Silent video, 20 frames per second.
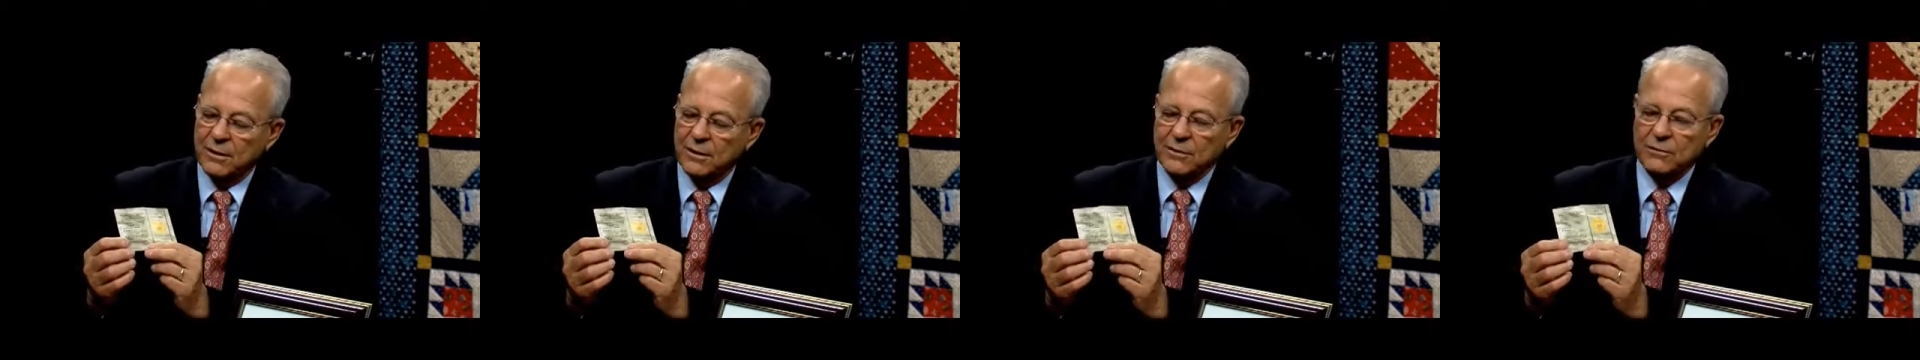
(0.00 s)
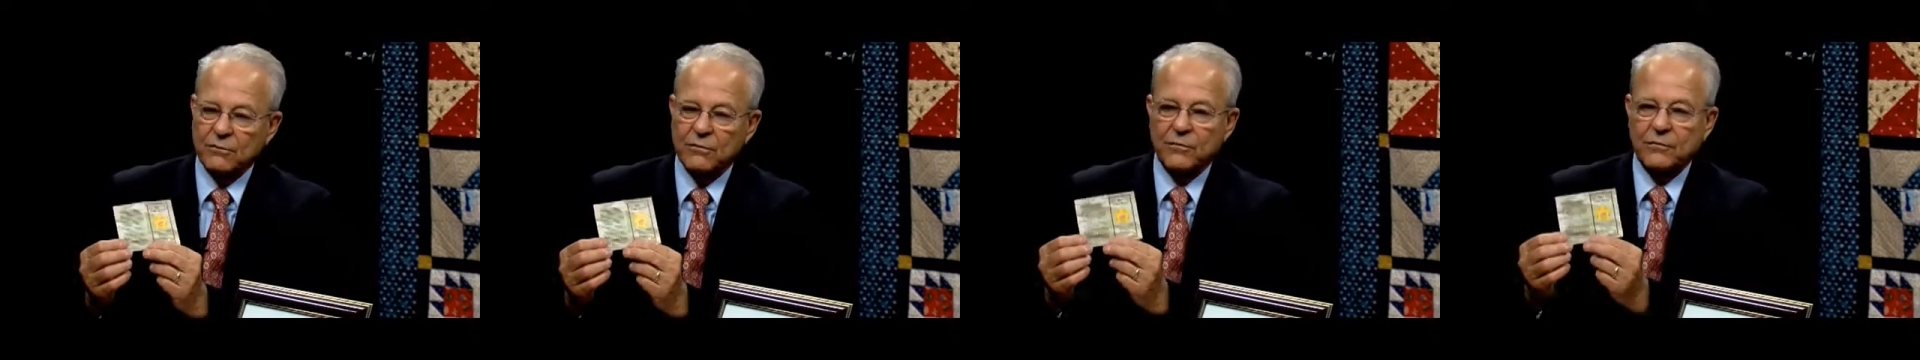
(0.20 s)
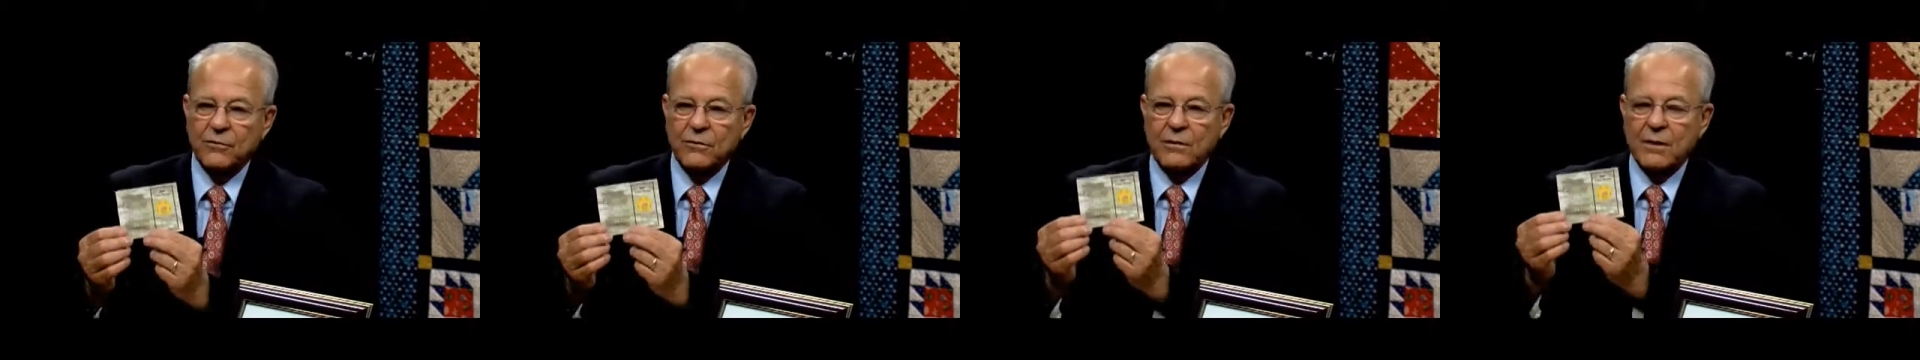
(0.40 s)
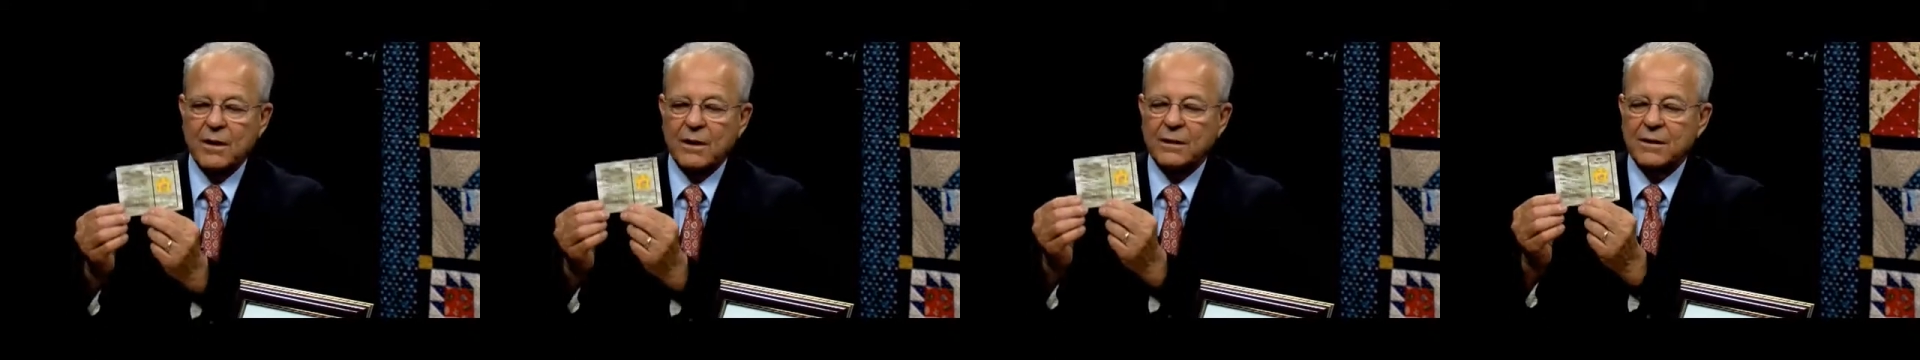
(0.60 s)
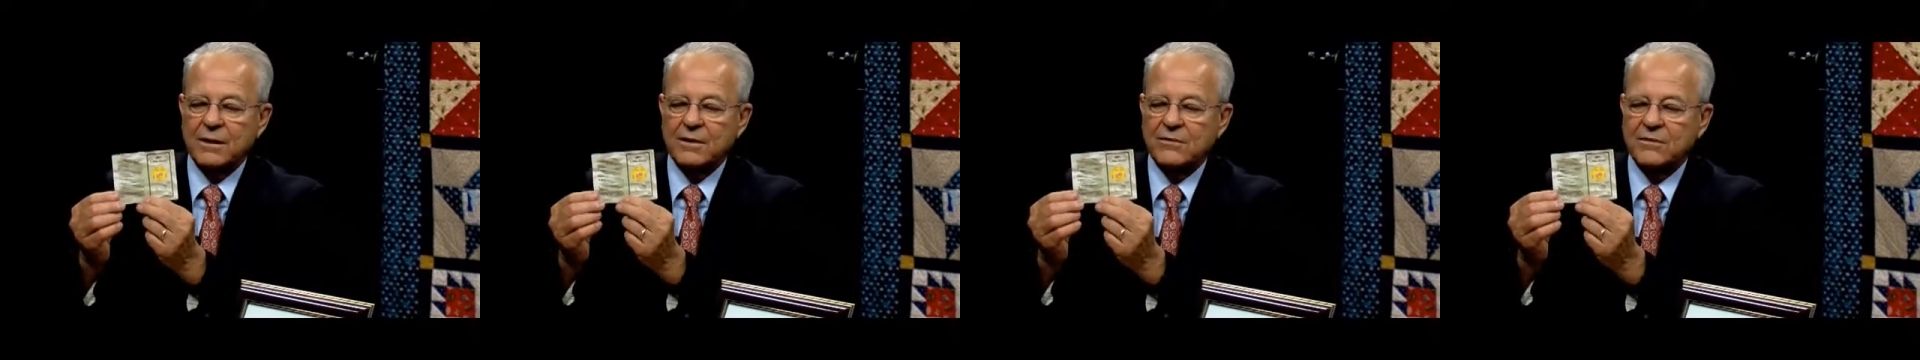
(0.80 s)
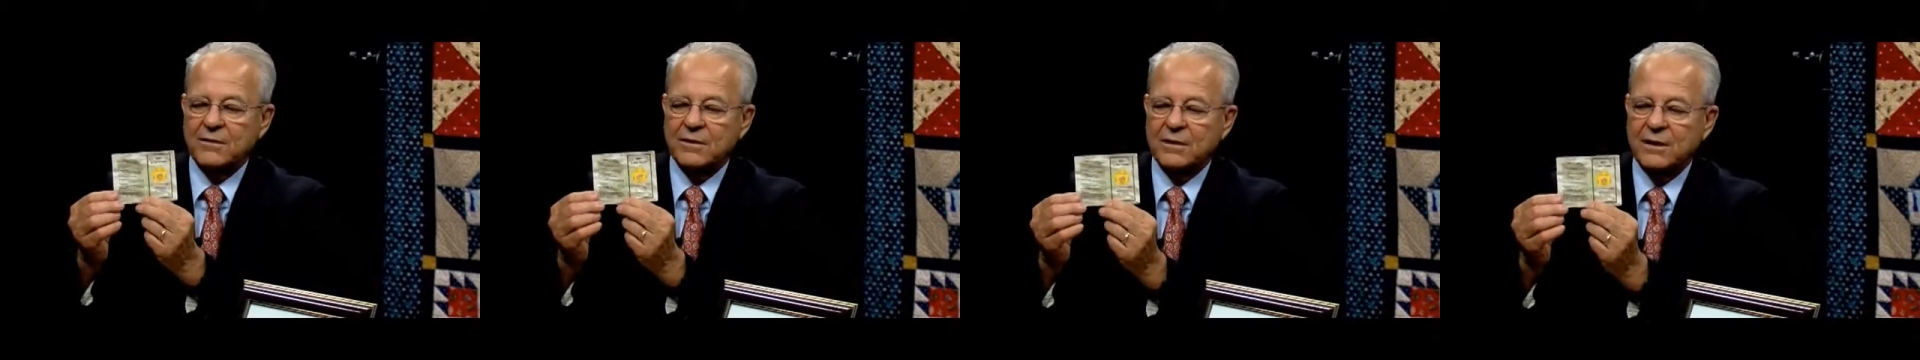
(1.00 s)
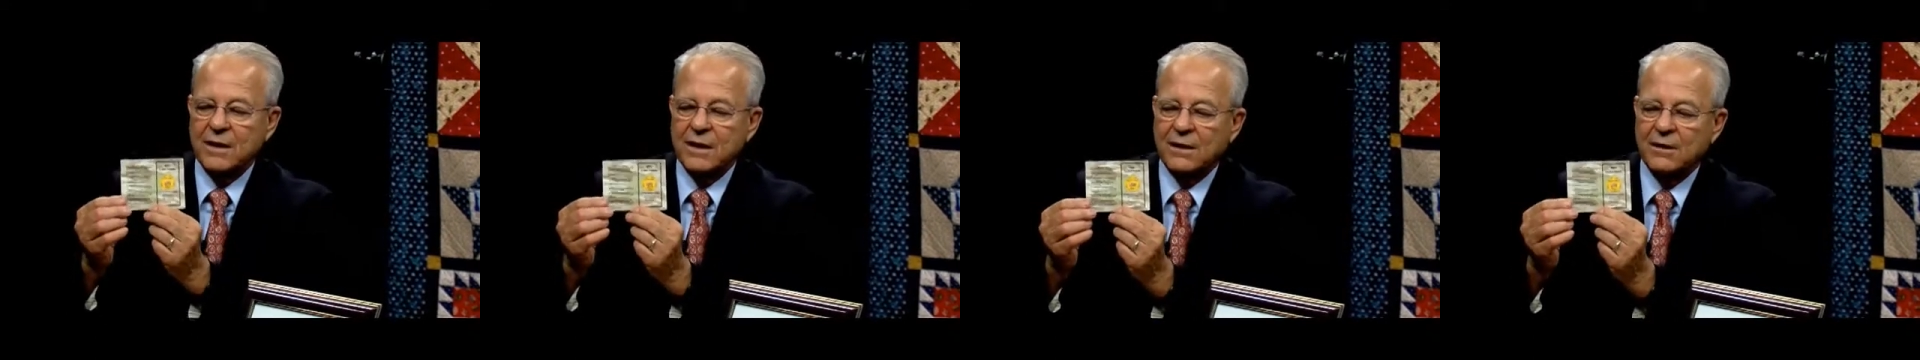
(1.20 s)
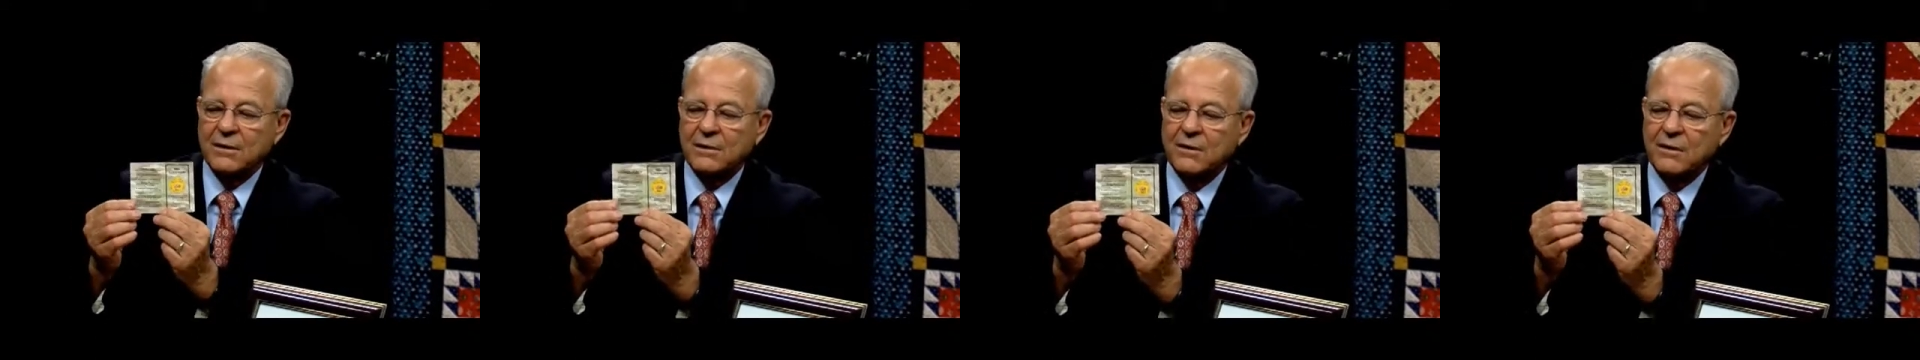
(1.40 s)
I don't know if your audience can
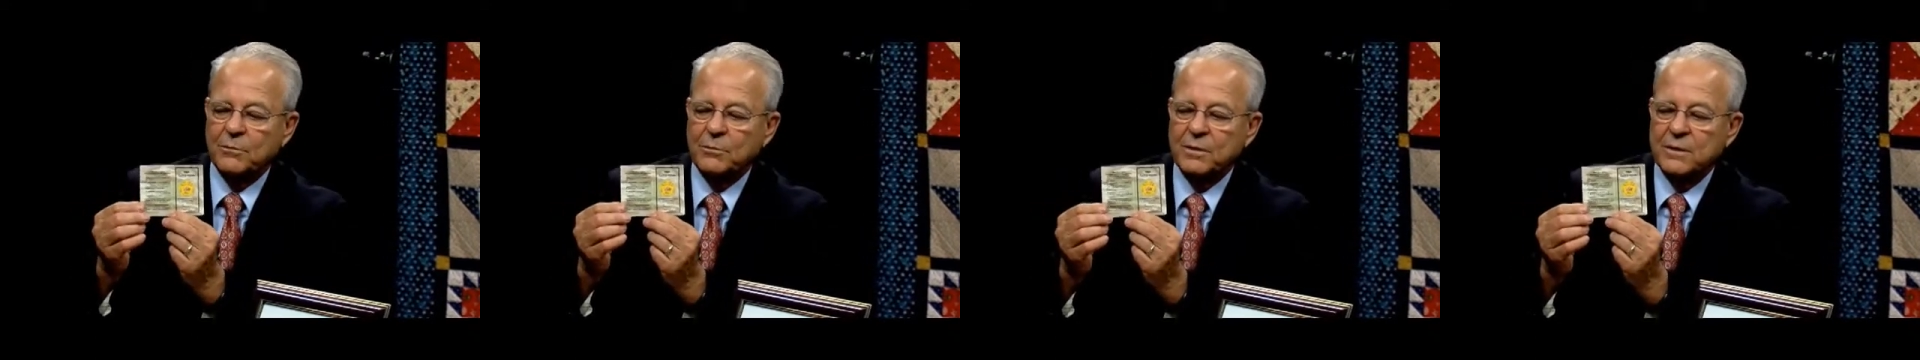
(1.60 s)
take a look,